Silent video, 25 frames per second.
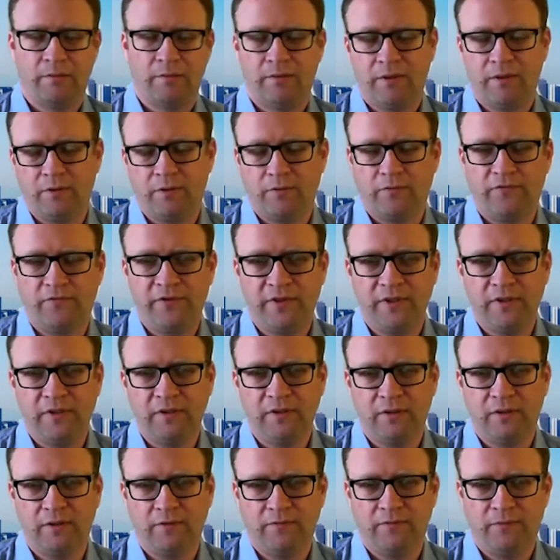
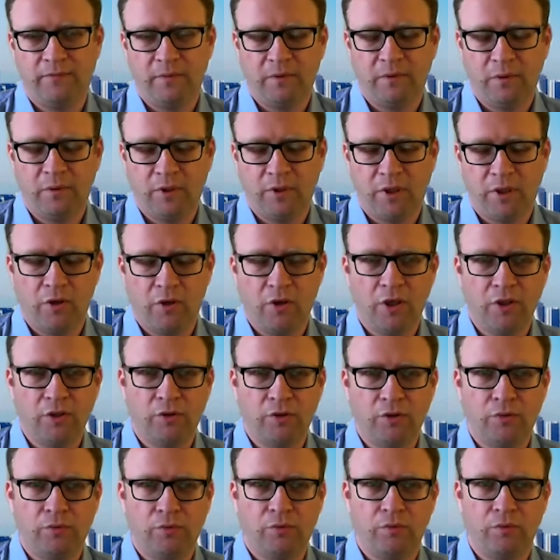going
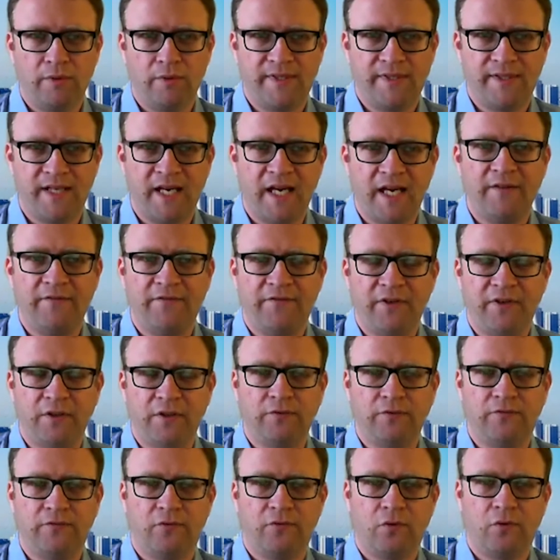to stay in
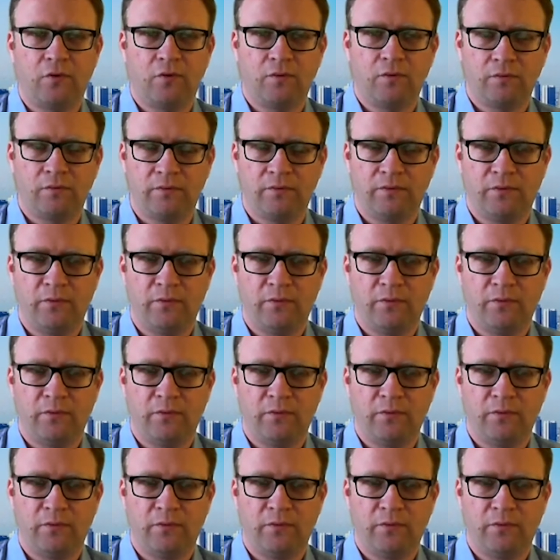field for.